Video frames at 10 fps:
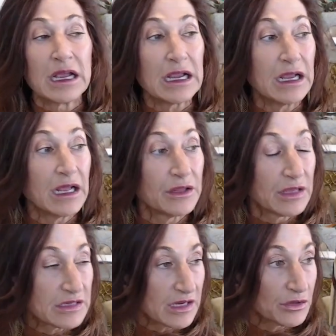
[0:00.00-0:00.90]
and
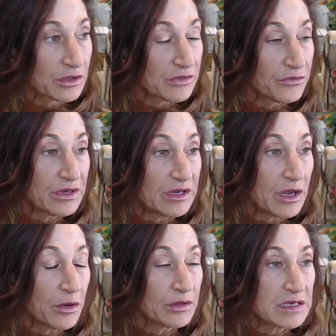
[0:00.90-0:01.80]
they take a look at the
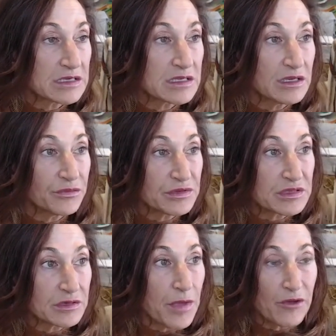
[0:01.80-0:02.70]
video and they see if it's
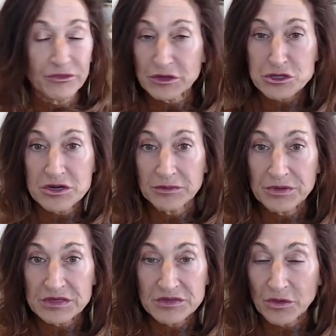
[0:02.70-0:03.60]
a malfunctioning
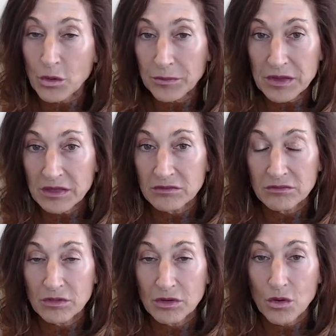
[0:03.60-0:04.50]
piece of equipment
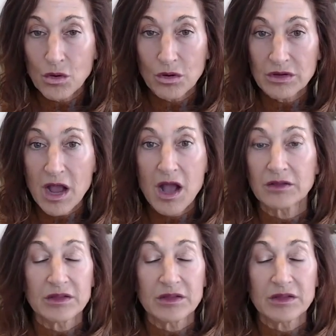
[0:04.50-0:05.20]
or not.